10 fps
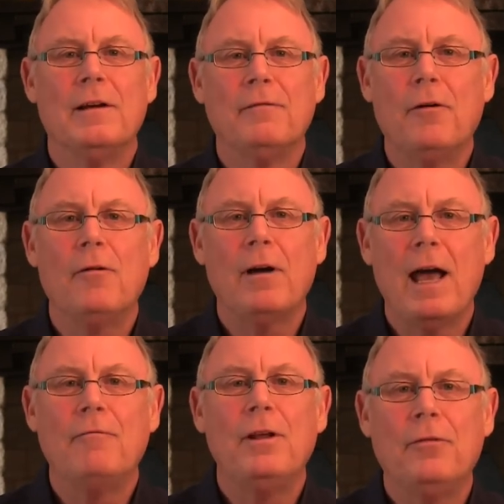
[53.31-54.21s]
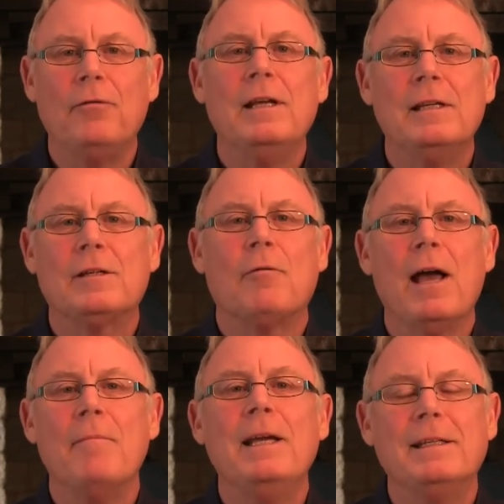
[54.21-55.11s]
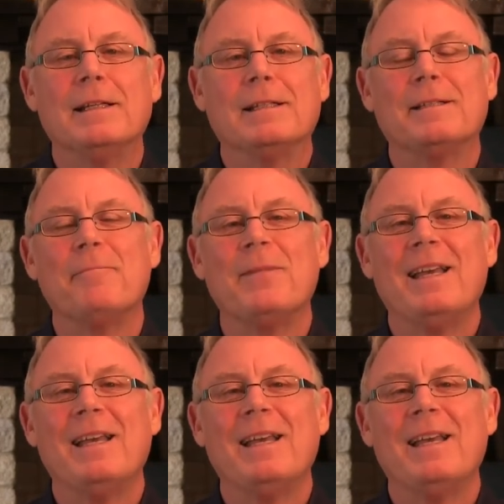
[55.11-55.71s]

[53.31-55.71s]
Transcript: for every 3 square meters.